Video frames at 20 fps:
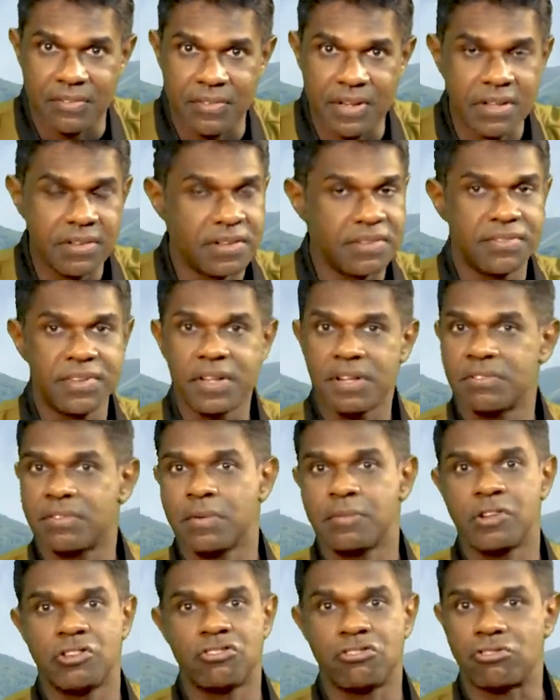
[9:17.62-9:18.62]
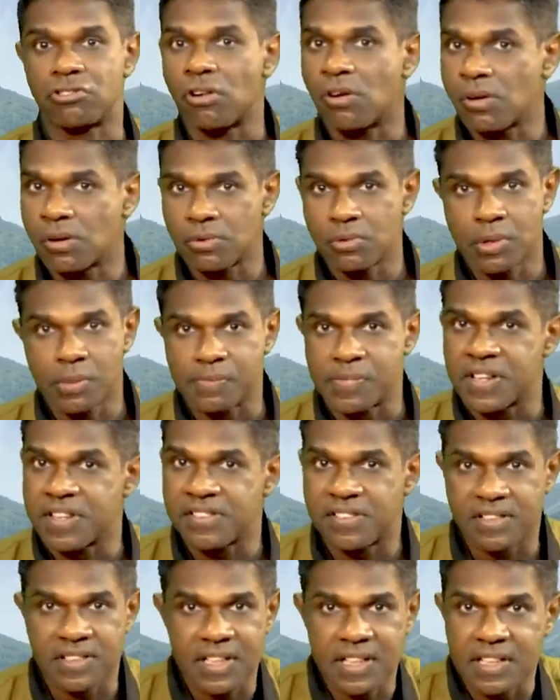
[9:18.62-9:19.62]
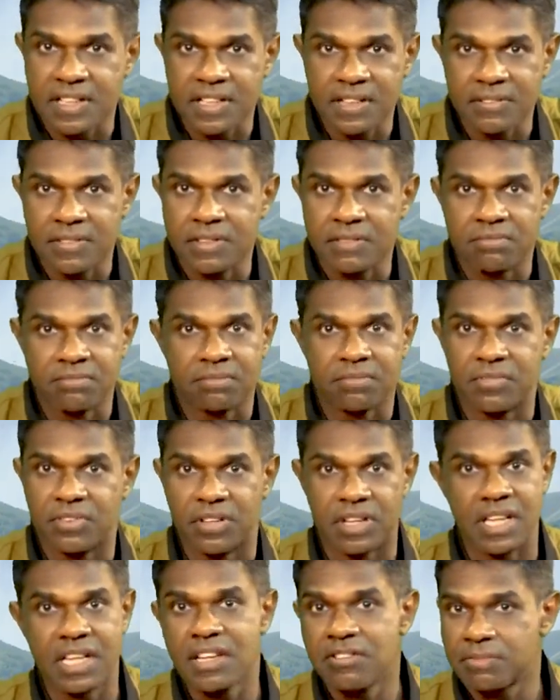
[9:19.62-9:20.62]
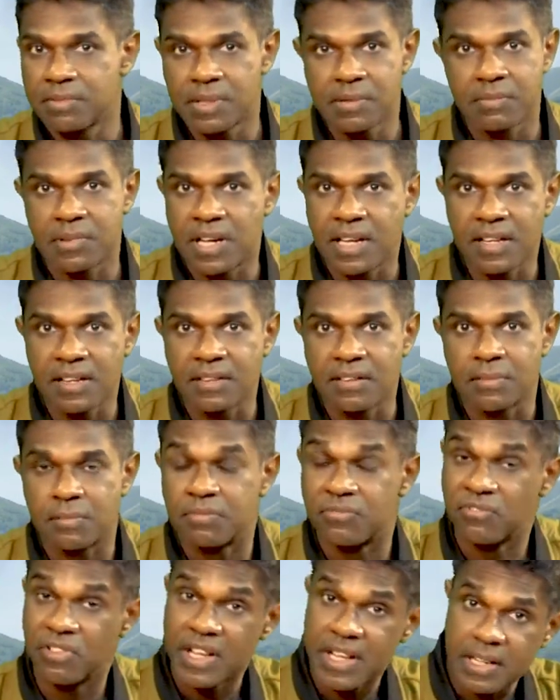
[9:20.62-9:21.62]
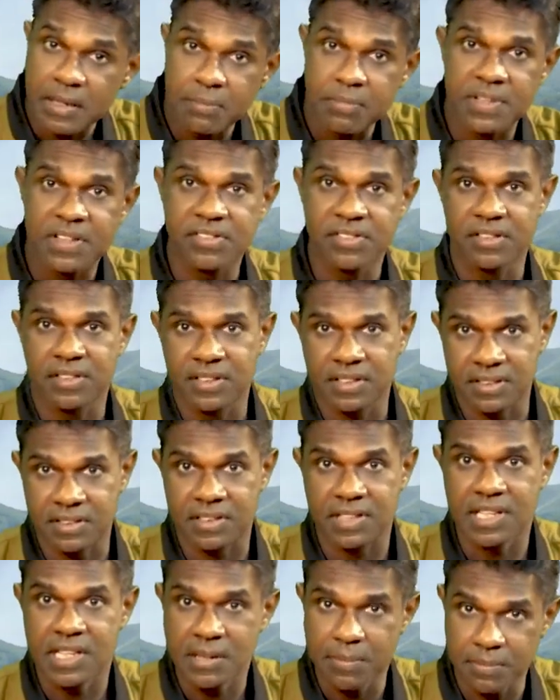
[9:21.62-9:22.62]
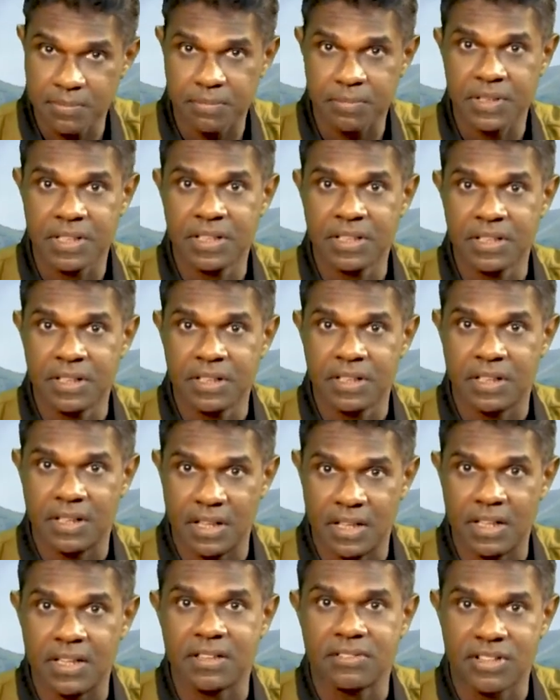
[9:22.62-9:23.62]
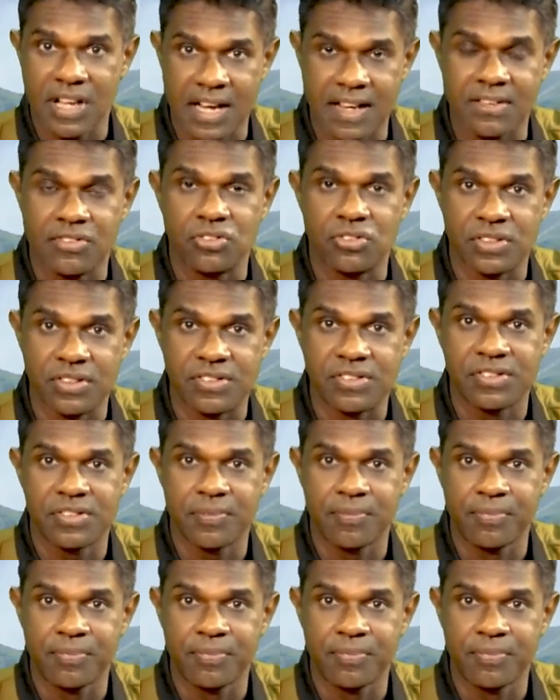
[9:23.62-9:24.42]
very difficult for me to talk to a person and even relieve my mind, very personal, deep challenges.